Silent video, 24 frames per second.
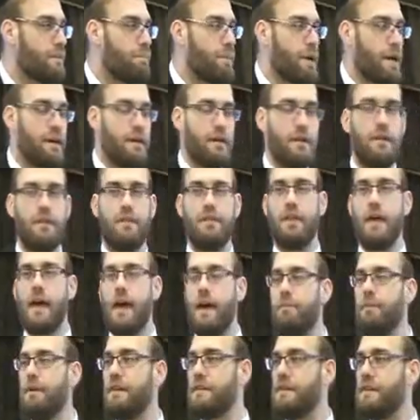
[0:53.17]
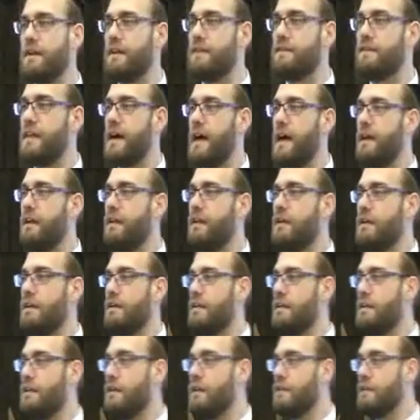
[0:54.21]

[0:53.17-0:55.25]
But the emes is that